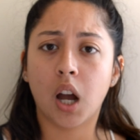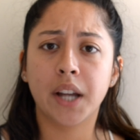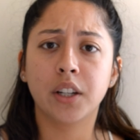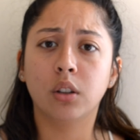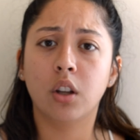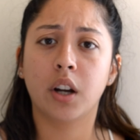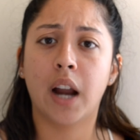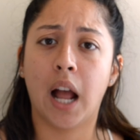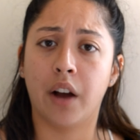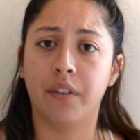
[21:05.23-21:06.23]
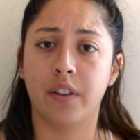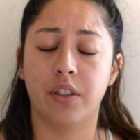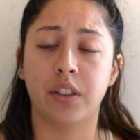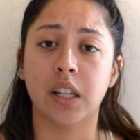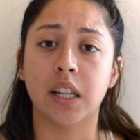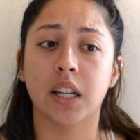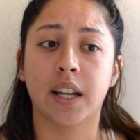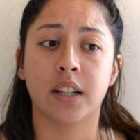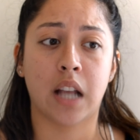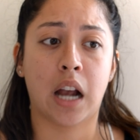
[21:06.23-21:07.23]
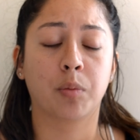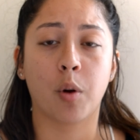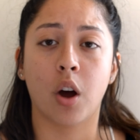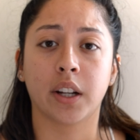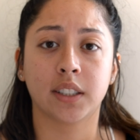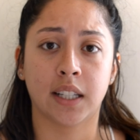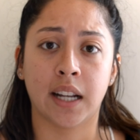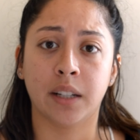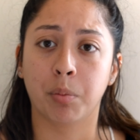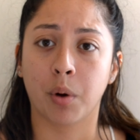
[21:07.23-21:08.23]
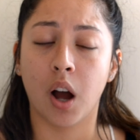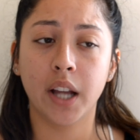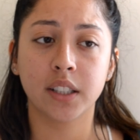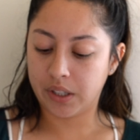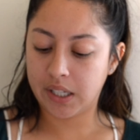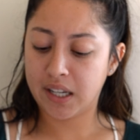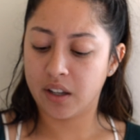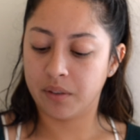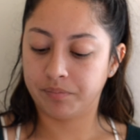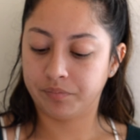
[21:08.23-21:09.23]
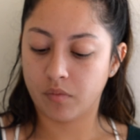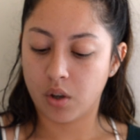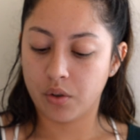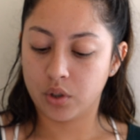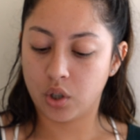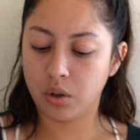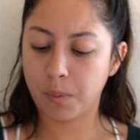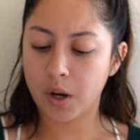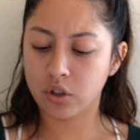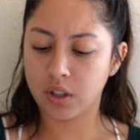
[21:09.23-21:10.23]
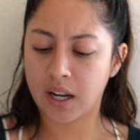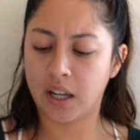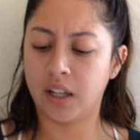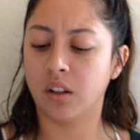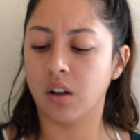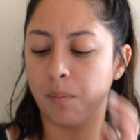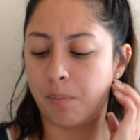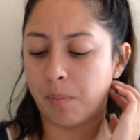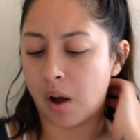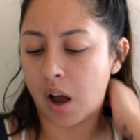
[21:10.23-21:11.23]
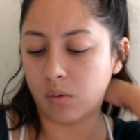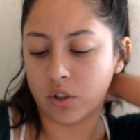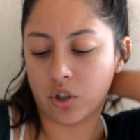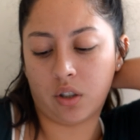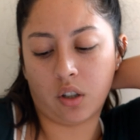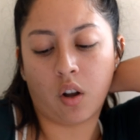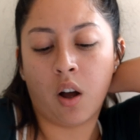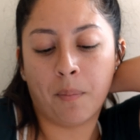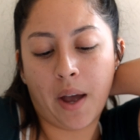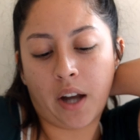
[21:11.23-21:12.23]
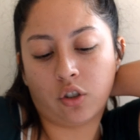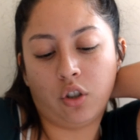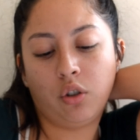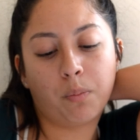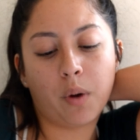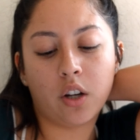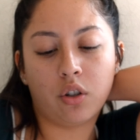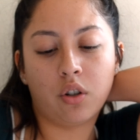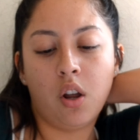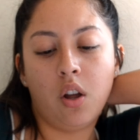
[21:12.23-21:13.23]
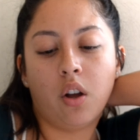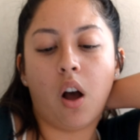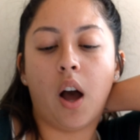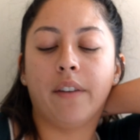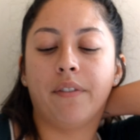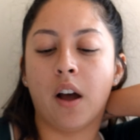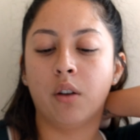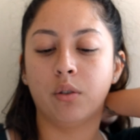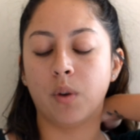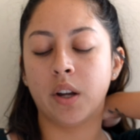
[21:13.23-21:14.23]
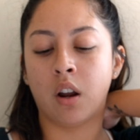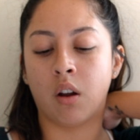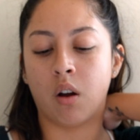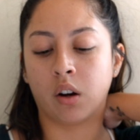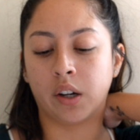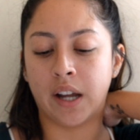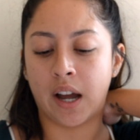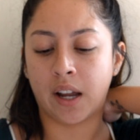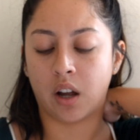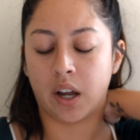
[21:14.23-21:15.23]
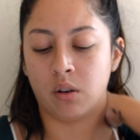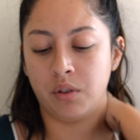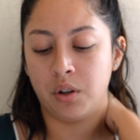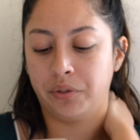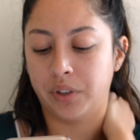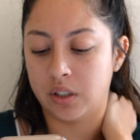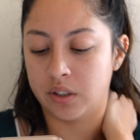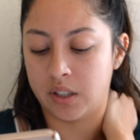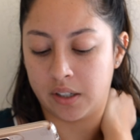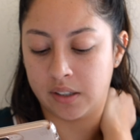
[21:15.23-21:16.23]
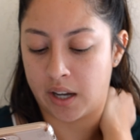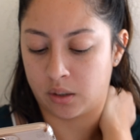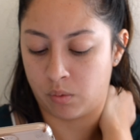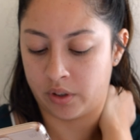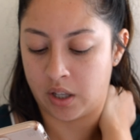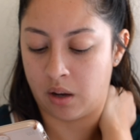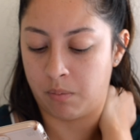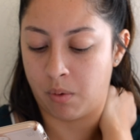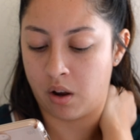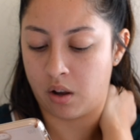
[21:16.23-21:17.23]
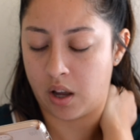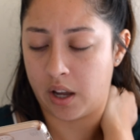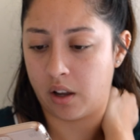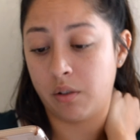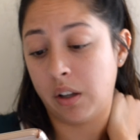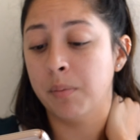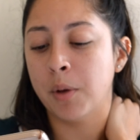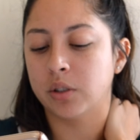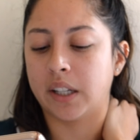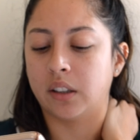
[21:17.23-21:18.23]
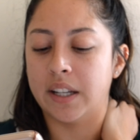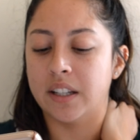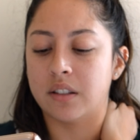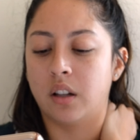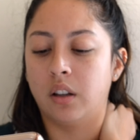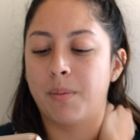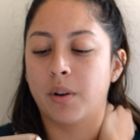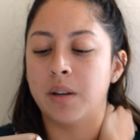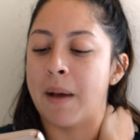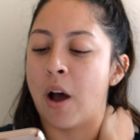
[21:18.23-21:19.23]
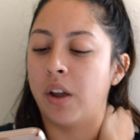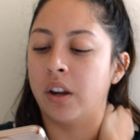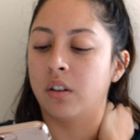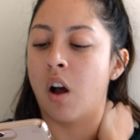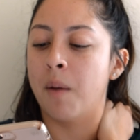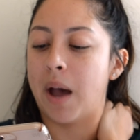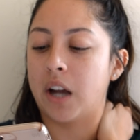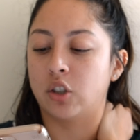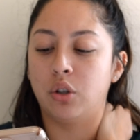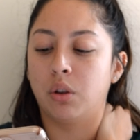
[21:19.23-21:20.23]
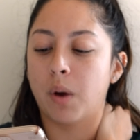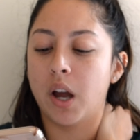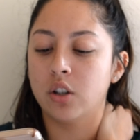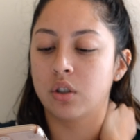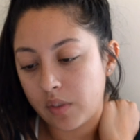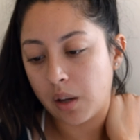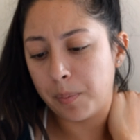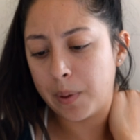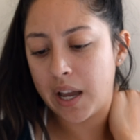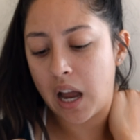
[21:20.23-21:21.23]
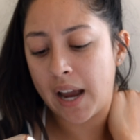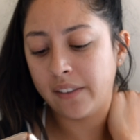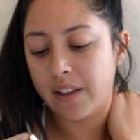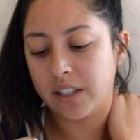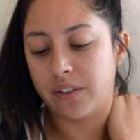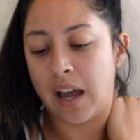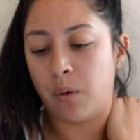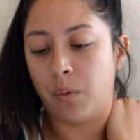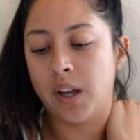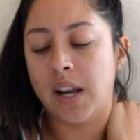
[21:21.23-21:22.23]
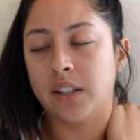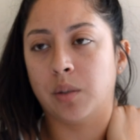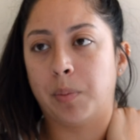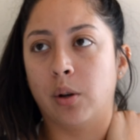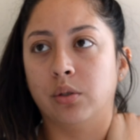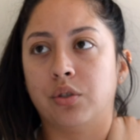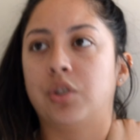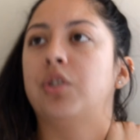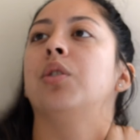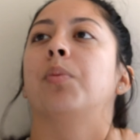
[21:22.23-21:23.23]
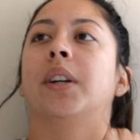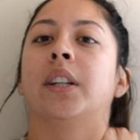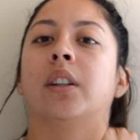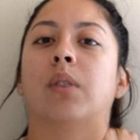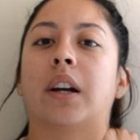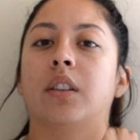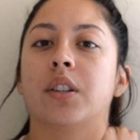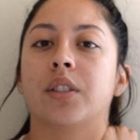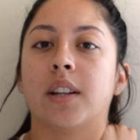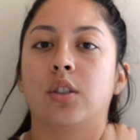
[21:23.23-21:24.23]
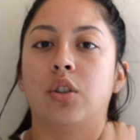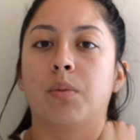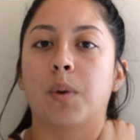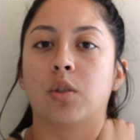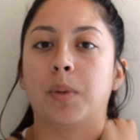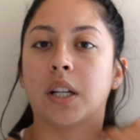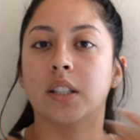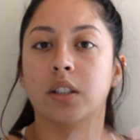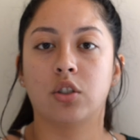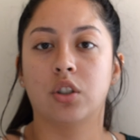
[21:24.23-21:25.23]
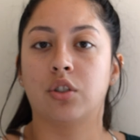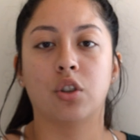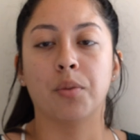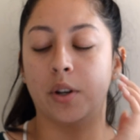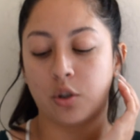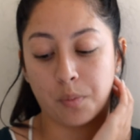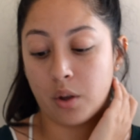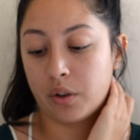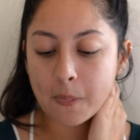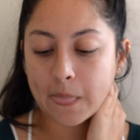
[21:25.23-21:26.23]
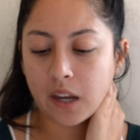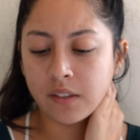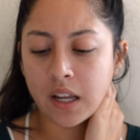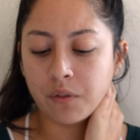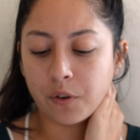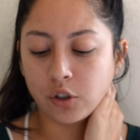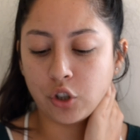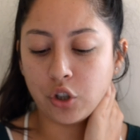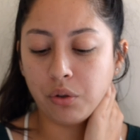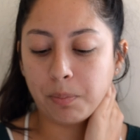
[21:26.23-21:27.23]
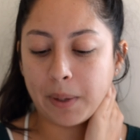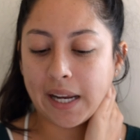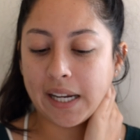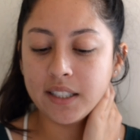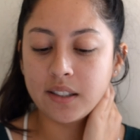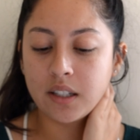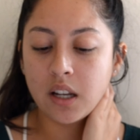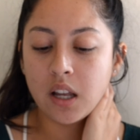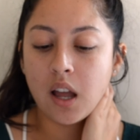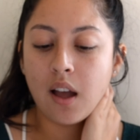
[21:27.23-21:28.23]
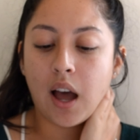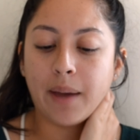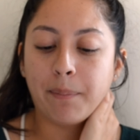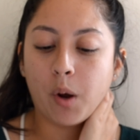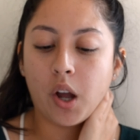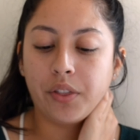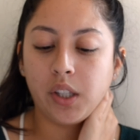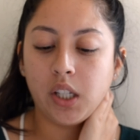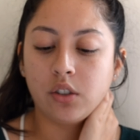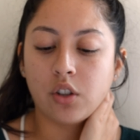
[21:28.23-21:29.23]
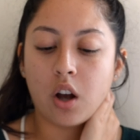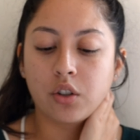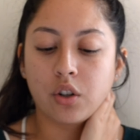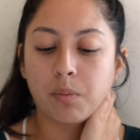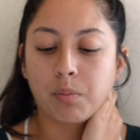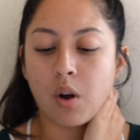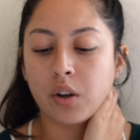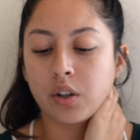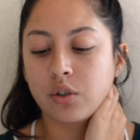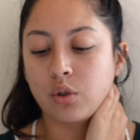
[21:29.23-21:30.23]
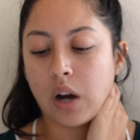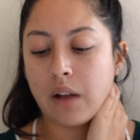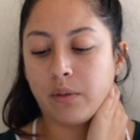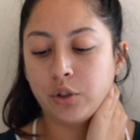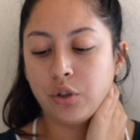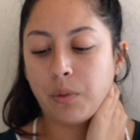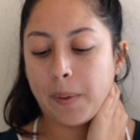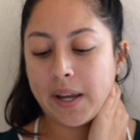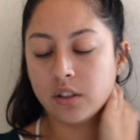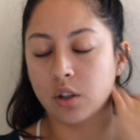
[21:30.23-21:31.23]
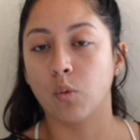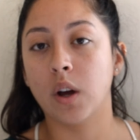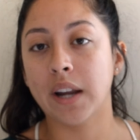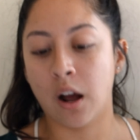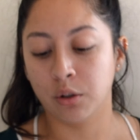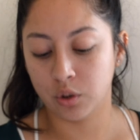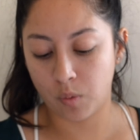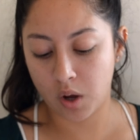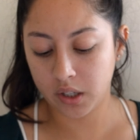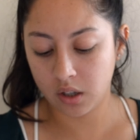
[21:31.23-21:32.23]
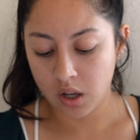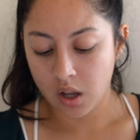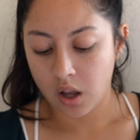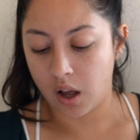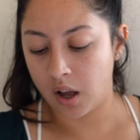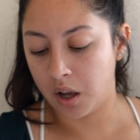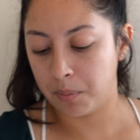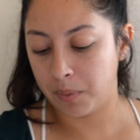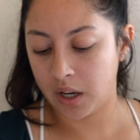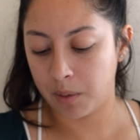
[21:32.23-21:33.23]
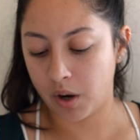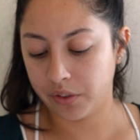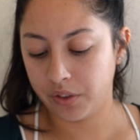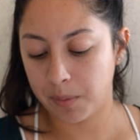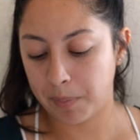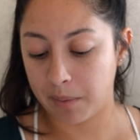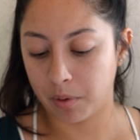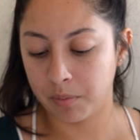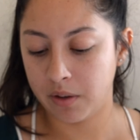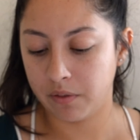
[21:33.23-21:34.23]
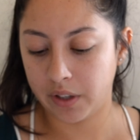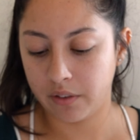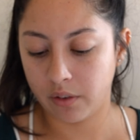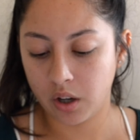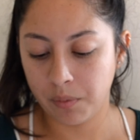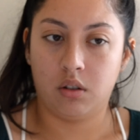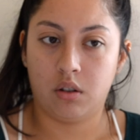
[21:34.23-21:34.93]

I no longer have the exact products that I brought. The toothbrush that I bought was just a compact toothbrush. I found one on REI. I don't know if this is the exact one that I brought. It most likely is, the Liberty Mountain compact toothbrush. But I liked that one as opposed to bringing a regular size toothbrush because it's just so much smaller. And then for toothpaste, I brought the Dr. Bronner's Travel Toothpaste, the 1 ounce one, and I brought the peppermint flavor.